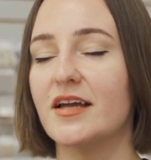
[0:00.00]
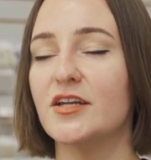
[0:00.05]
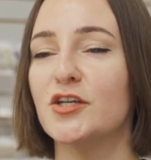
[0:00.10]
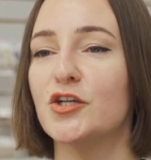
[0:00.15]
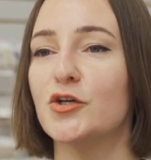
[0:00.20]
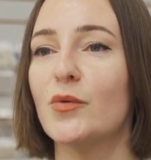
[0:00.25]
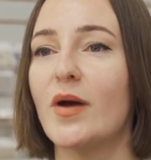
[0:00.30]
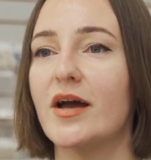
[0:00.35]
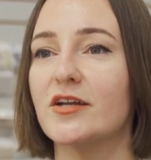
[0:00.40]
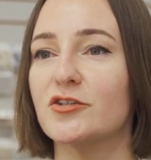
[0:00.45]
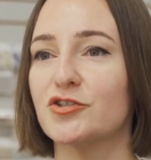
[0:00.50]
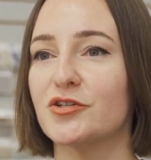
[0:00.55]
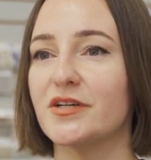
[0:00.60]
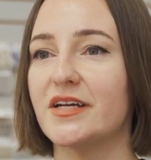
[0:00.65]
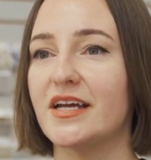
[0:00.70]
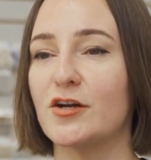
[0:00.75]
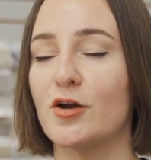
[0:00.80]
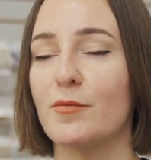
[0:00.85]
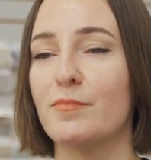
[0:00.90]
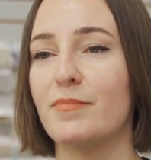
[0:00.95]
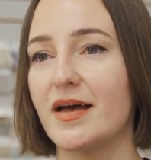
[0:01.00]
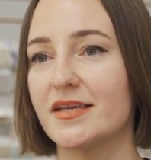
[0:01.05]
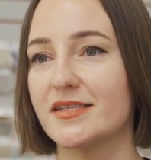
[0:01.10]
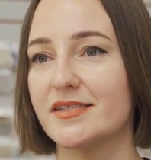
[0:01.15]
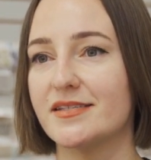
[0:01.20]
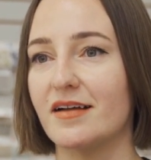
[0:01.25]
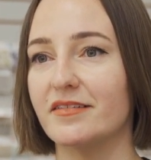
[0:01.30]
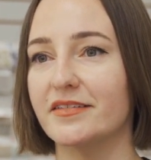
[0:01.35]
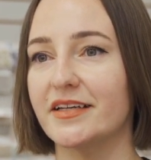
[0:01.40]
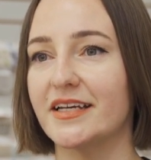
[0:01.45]
a new entry in our
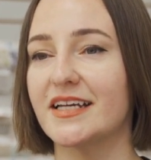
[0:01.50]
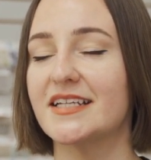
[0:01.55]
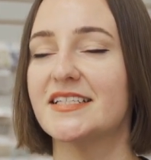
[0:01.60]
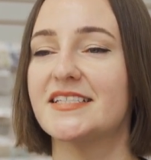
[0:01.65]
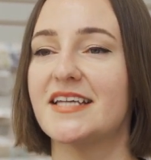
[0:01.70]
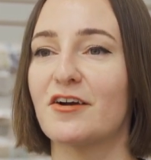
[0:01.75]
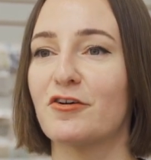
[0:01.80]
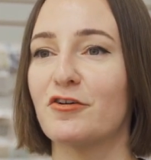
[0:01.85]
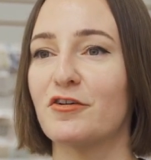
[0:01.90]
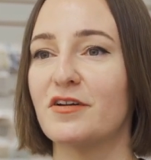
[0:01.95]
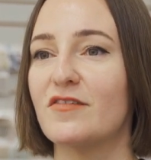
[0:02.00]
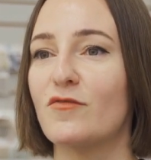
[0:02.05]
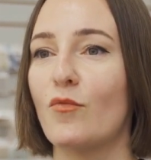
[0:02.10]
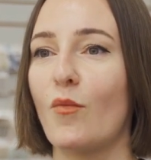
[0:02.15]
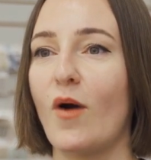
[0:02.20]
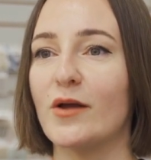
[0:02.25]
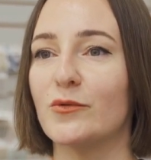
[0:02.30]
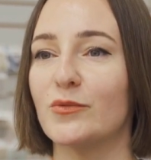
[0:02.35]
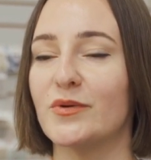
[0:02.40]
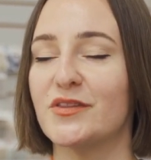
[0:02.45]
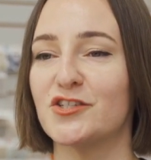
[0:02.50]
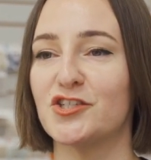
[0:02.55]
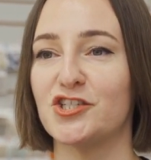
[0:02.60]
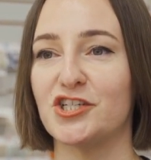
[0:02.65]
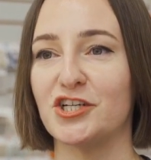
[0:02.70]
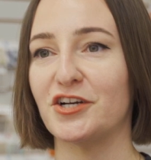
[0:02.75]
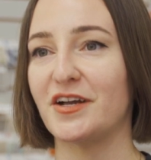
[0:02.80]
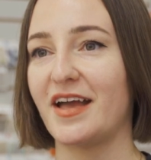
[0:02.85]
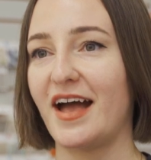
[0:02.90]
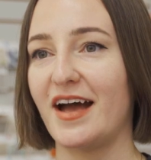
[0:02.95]
best-selling decorative wide width
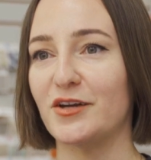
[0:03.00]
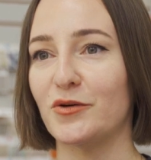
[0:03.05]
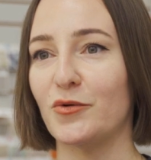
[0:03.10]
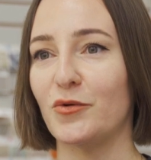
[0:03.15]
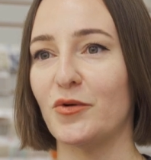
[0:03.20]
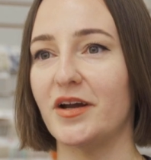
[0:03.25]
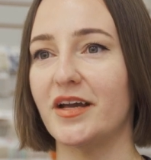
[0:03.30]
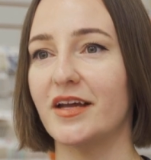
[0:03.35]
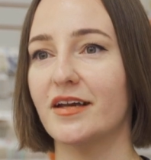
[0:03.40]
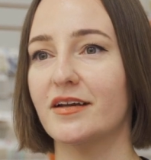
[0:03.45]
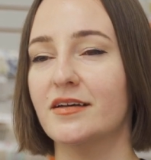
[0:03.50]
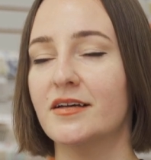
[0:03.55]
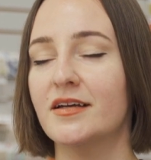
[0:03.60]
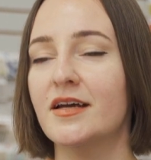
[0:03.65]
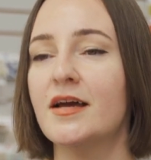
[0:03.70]
sheer category.